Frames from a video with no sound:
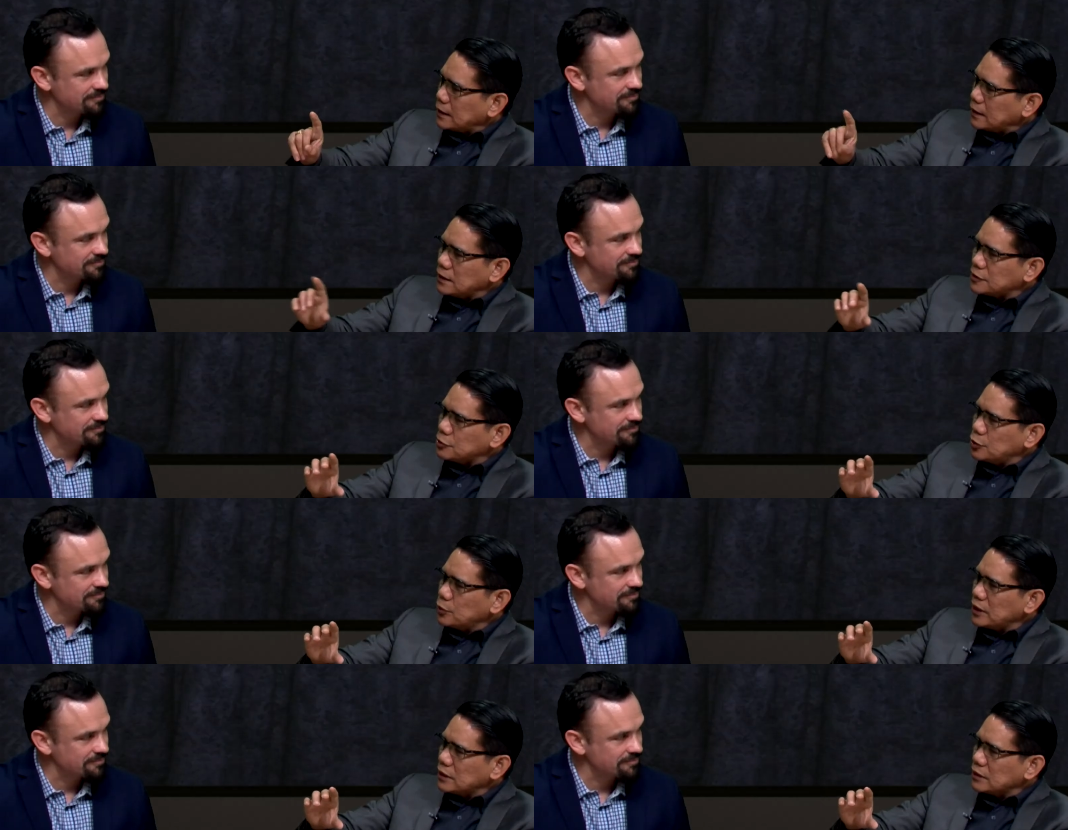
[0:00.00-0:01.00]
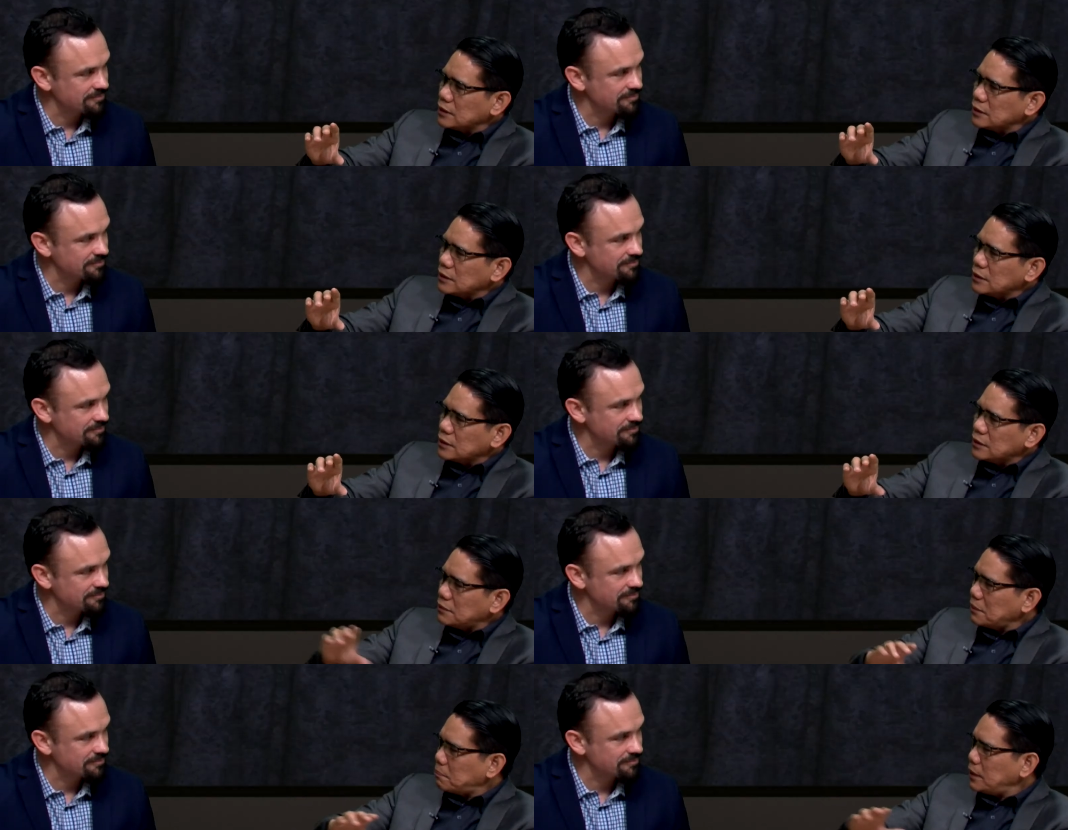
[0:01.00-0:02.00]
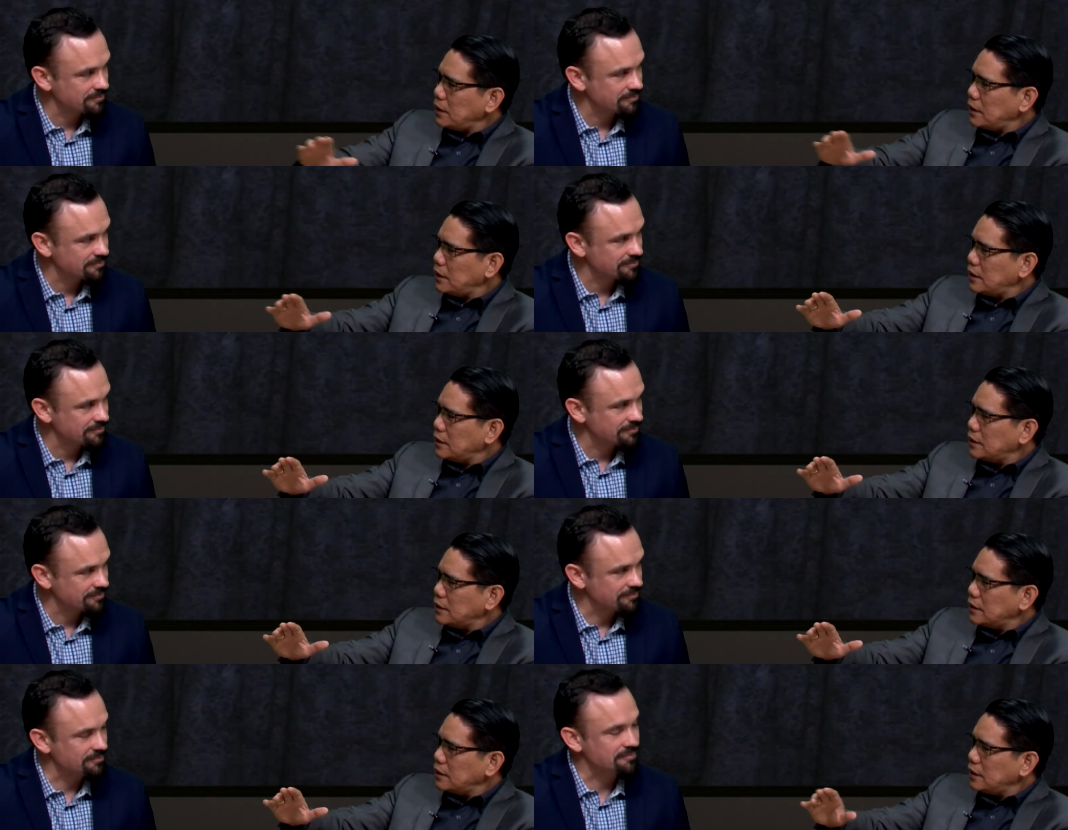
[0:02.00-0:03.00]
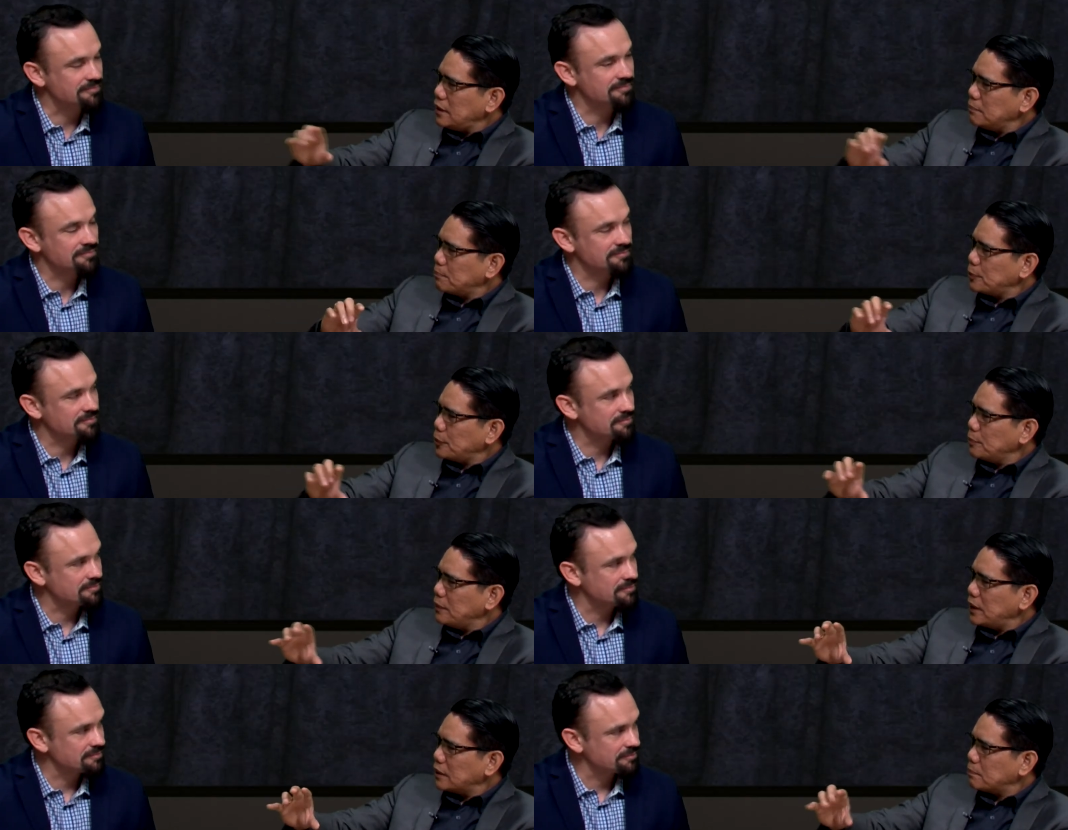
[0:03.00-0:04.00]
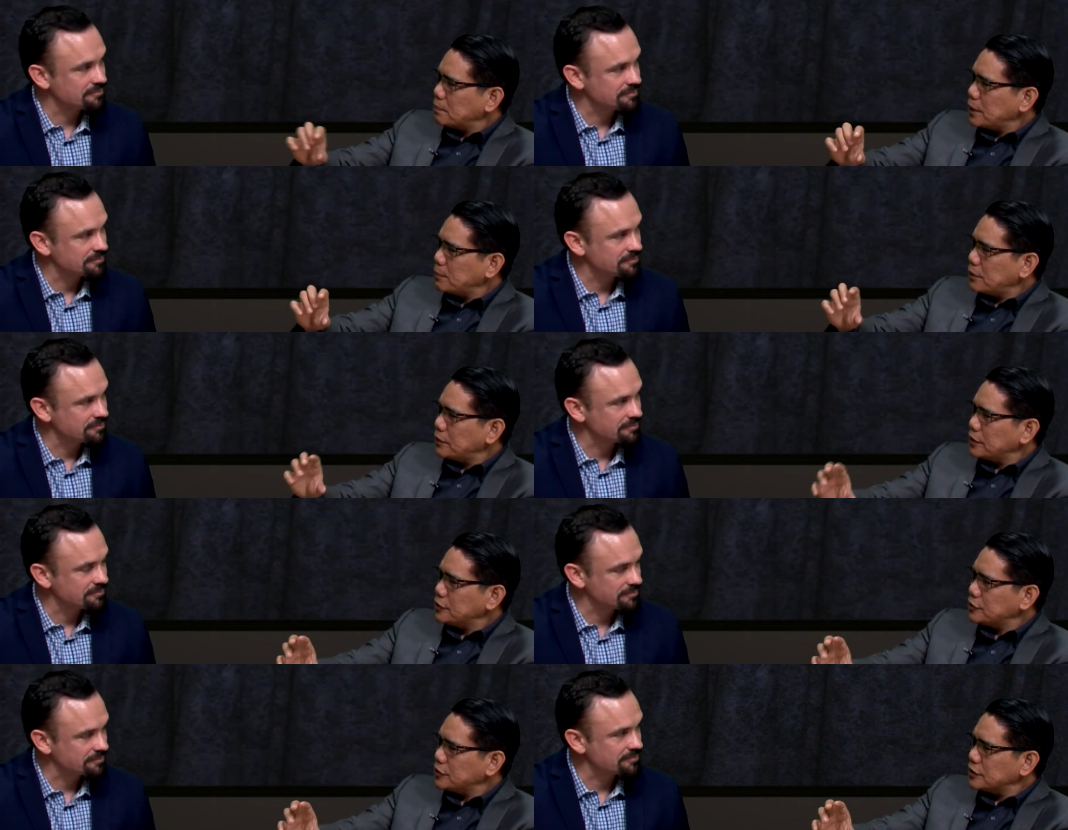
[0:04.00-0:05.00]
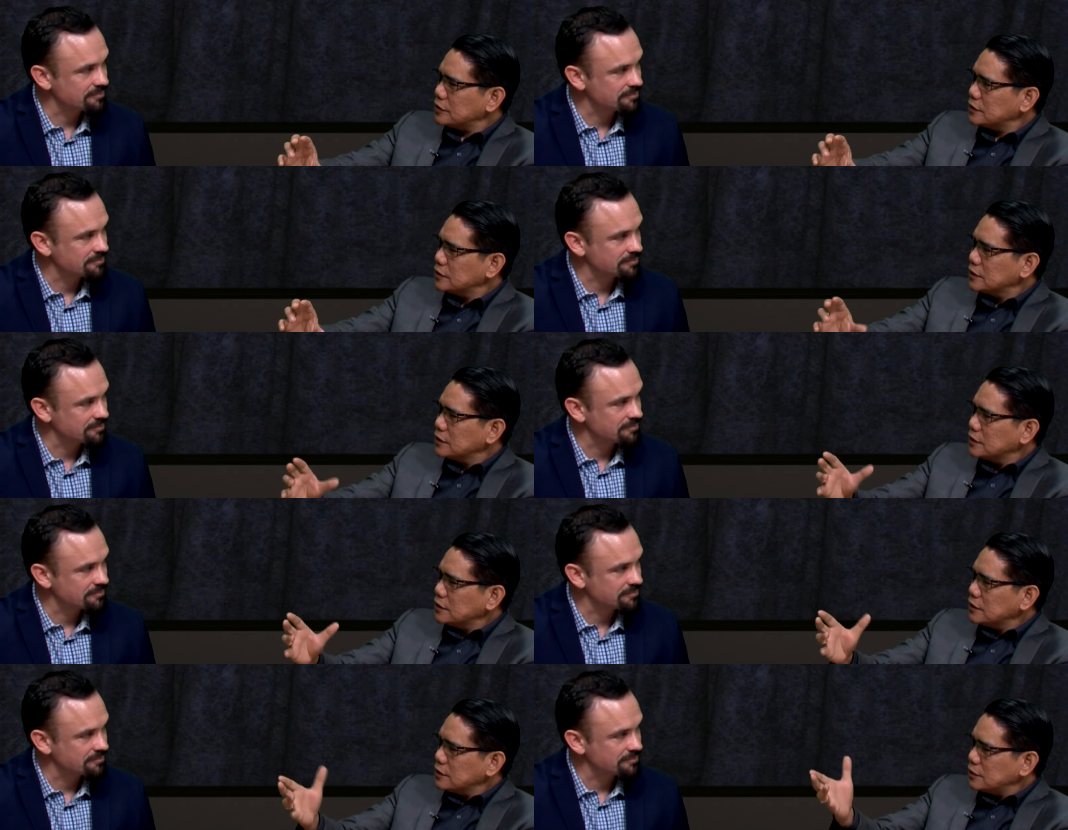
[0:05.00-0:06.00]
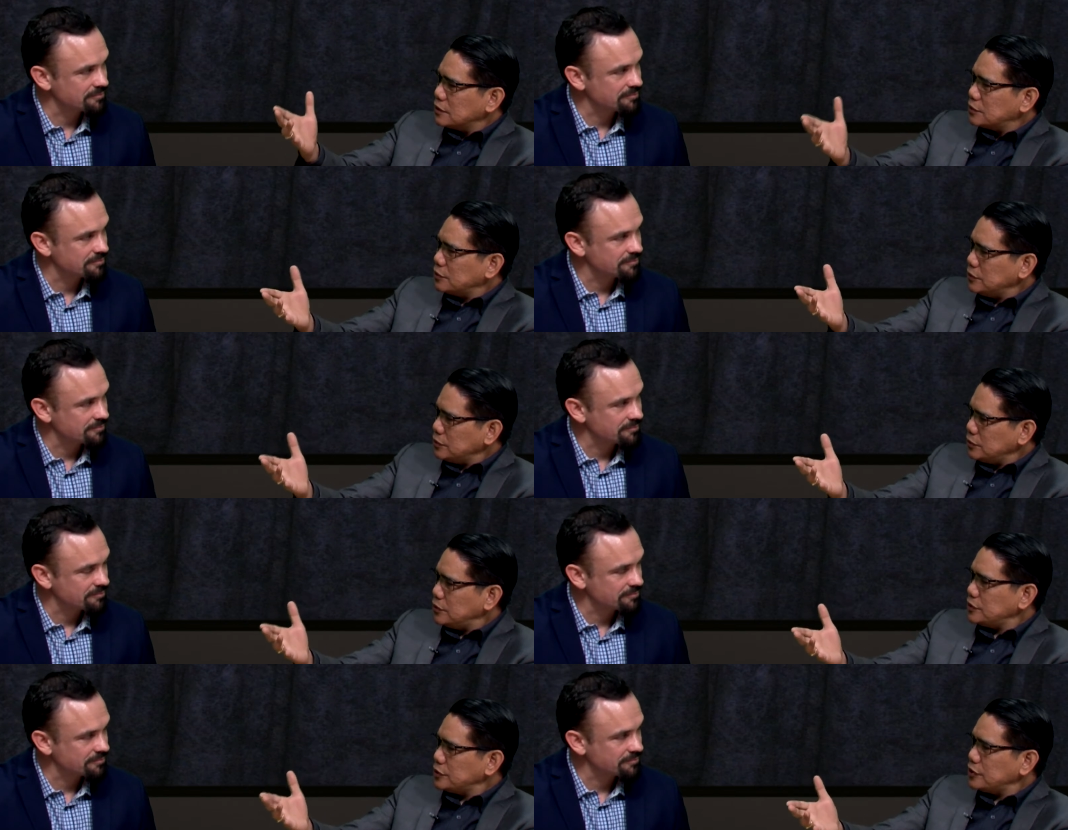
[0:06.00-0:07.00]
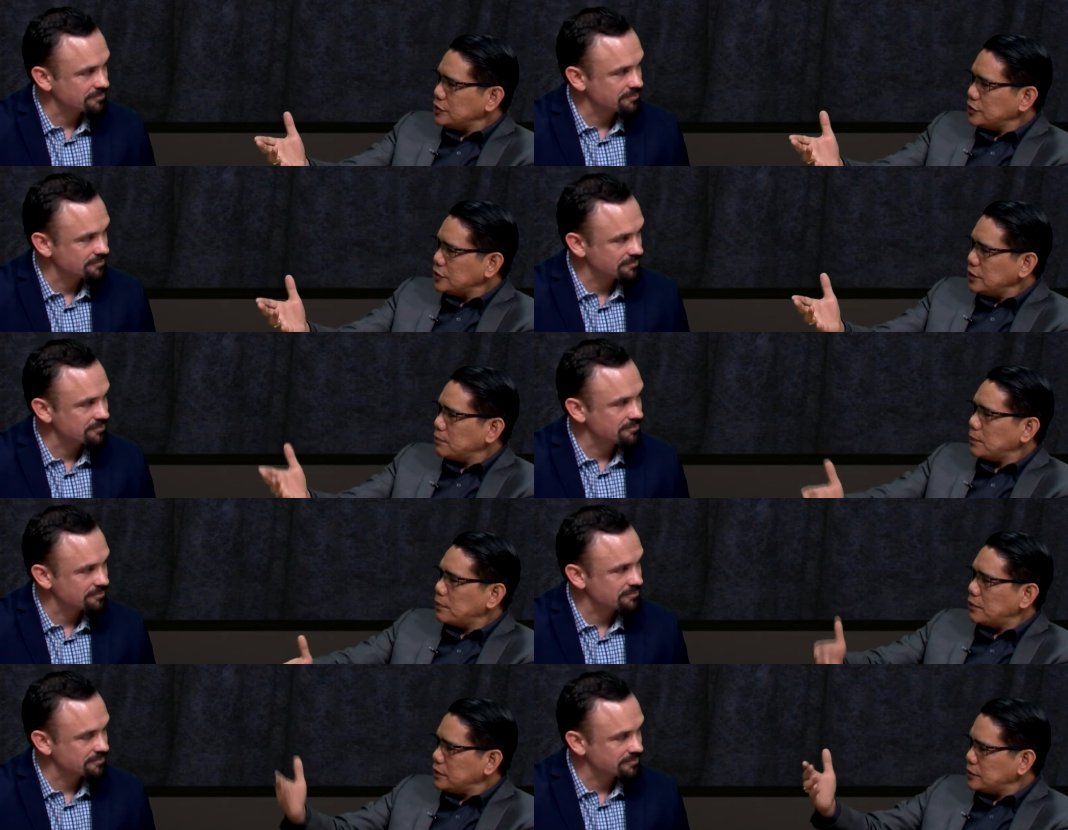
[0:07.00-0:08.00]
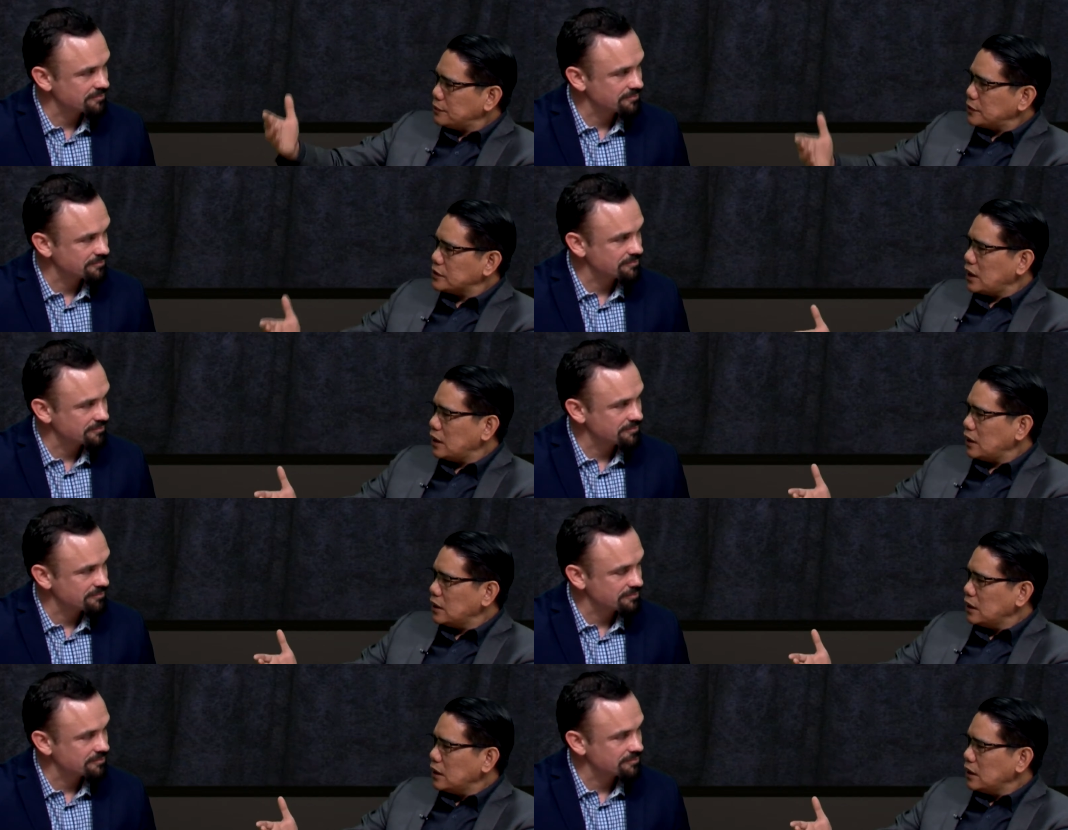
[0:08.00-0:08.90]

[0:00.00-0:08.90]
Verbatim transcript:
Speaker 1: He's doing repair, improvement, preparation, to the church in preparation for Sunday.